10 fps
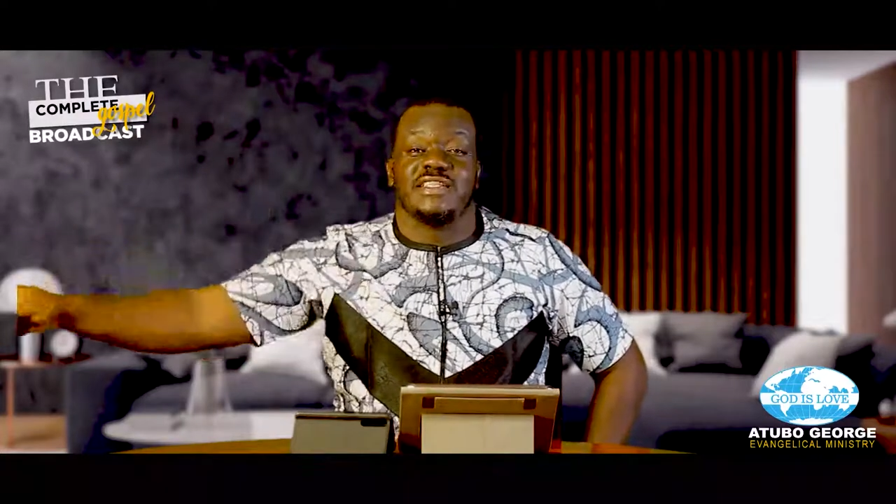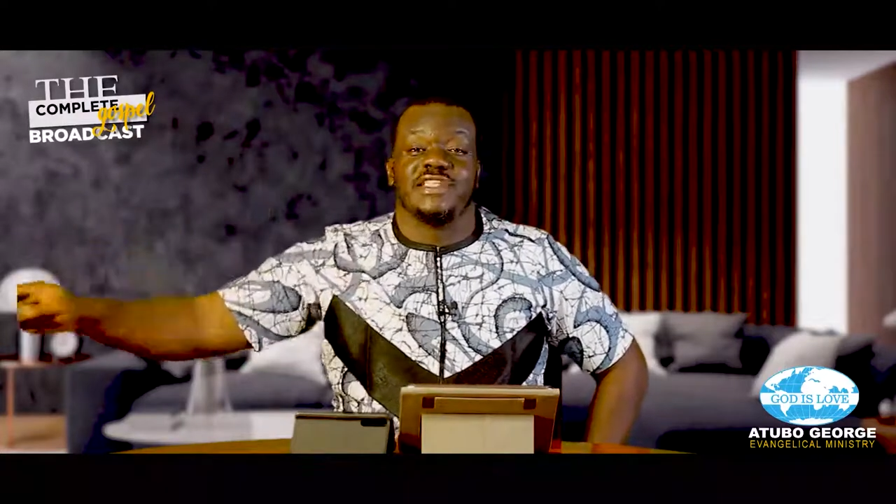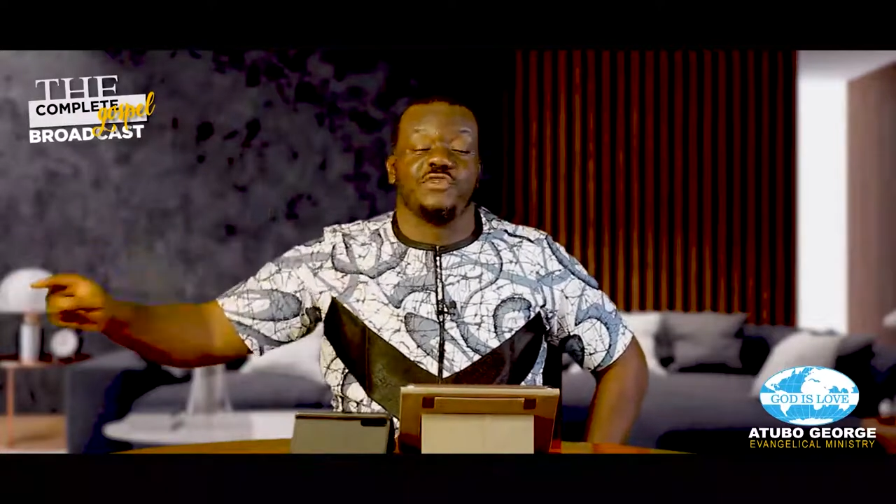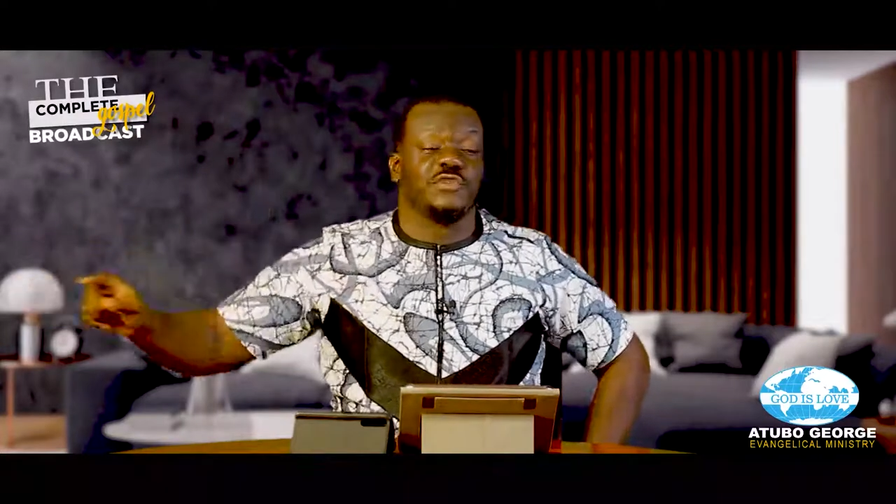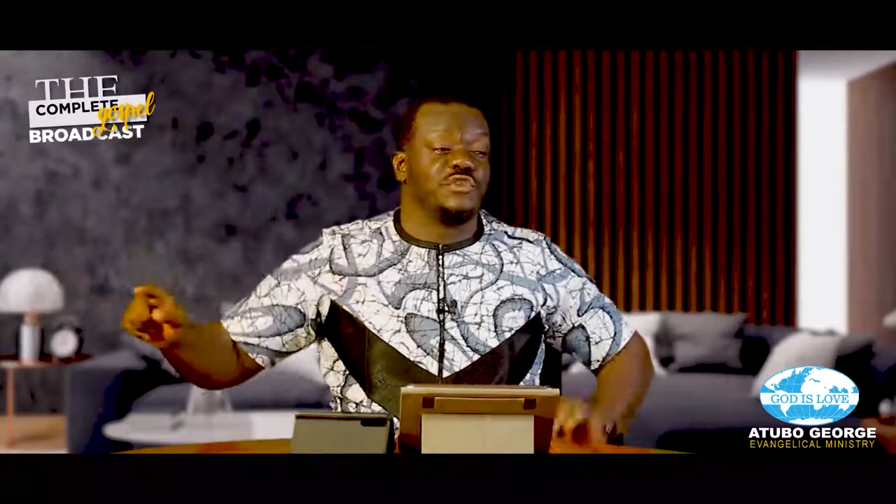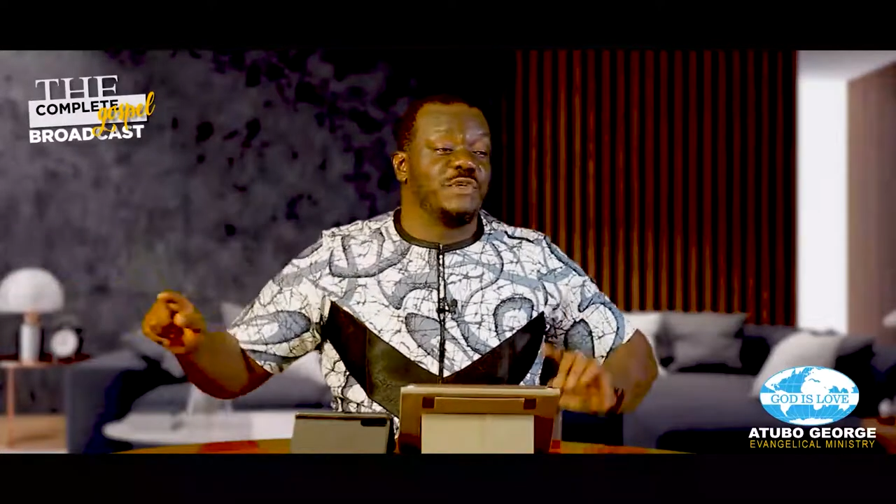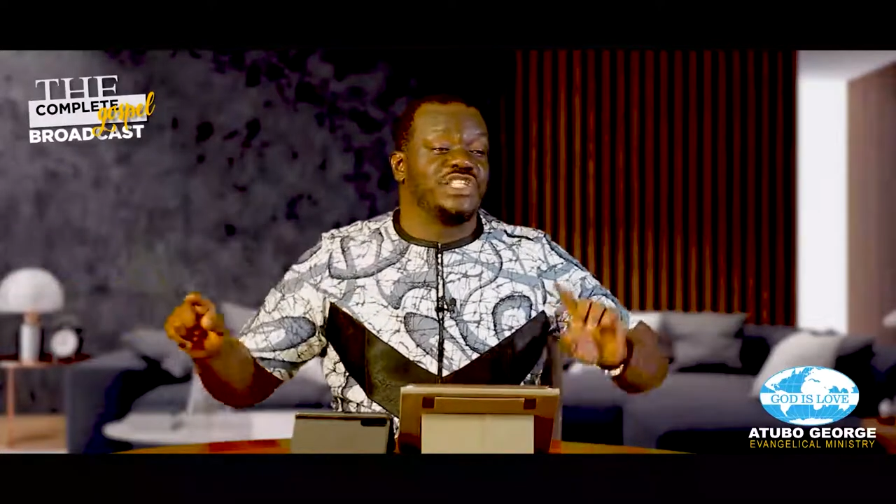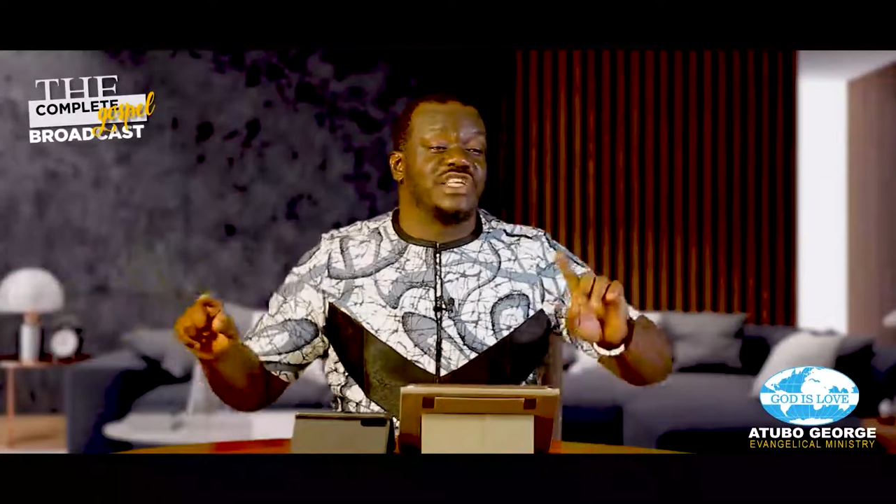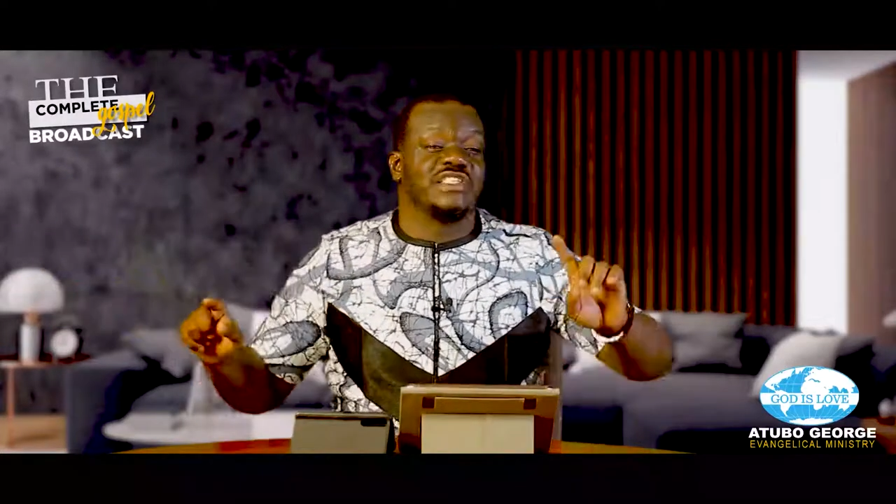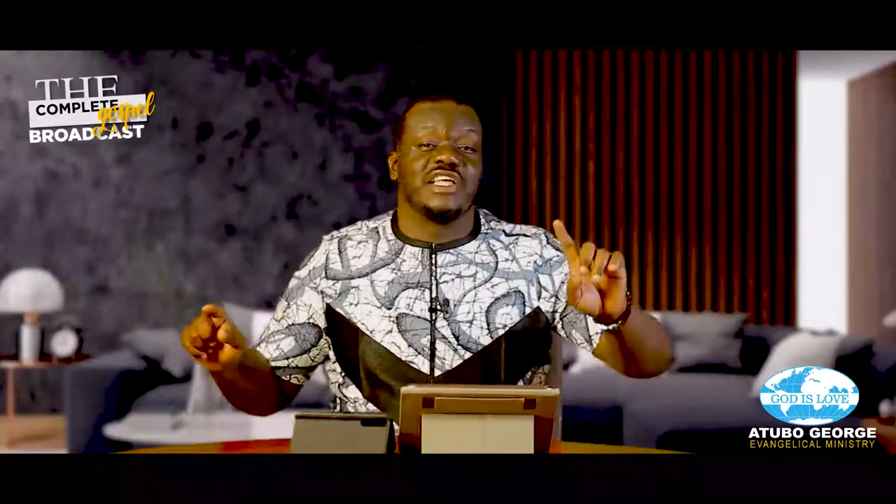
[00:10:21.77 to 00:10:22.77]
there's supposed to be a
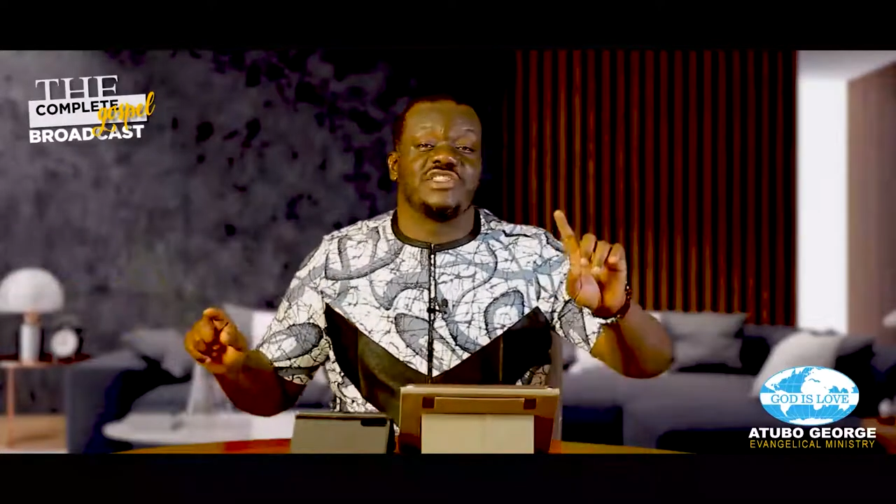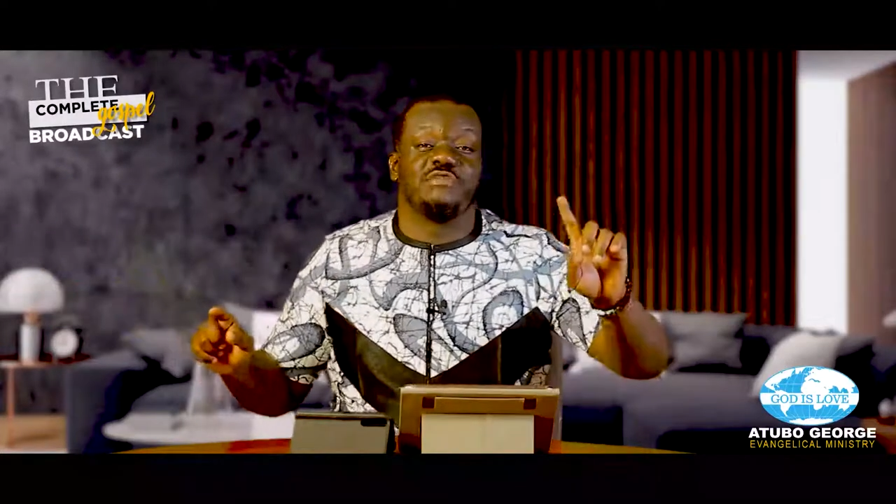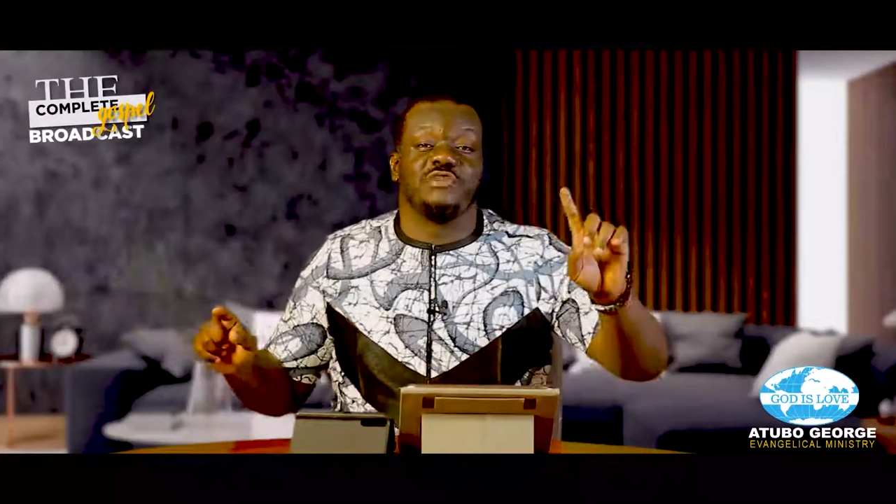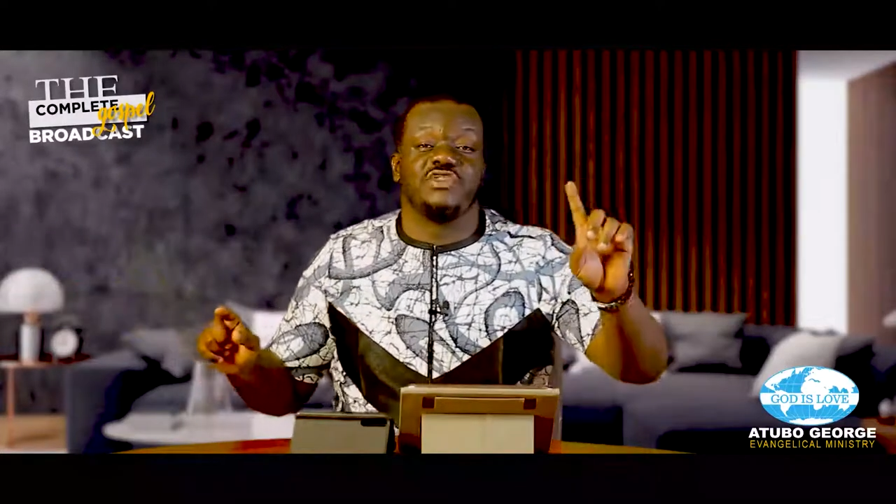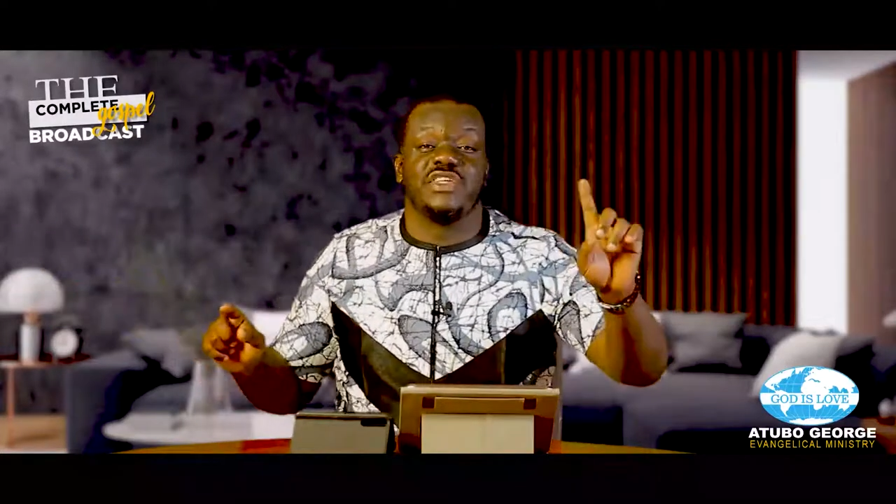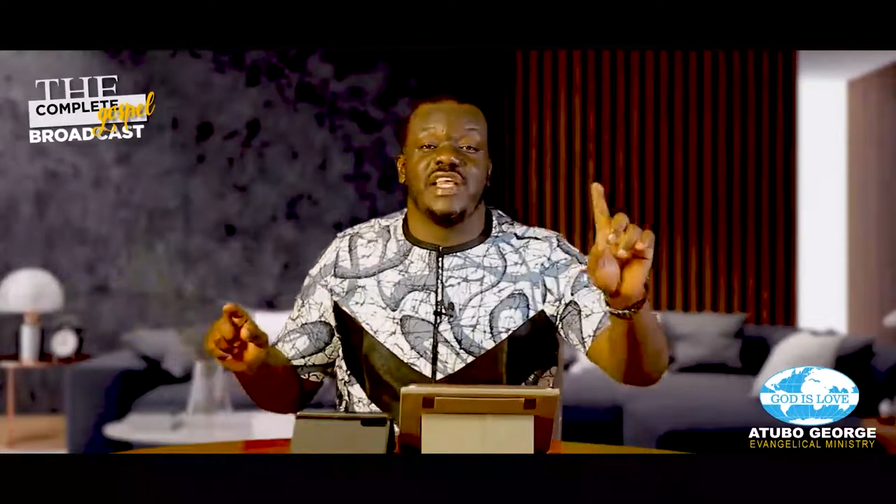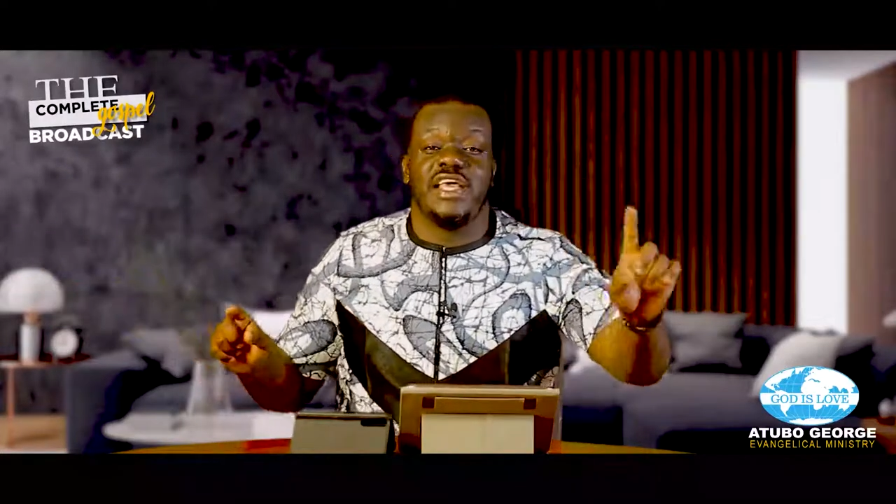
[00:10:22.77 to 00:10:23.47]
transaction between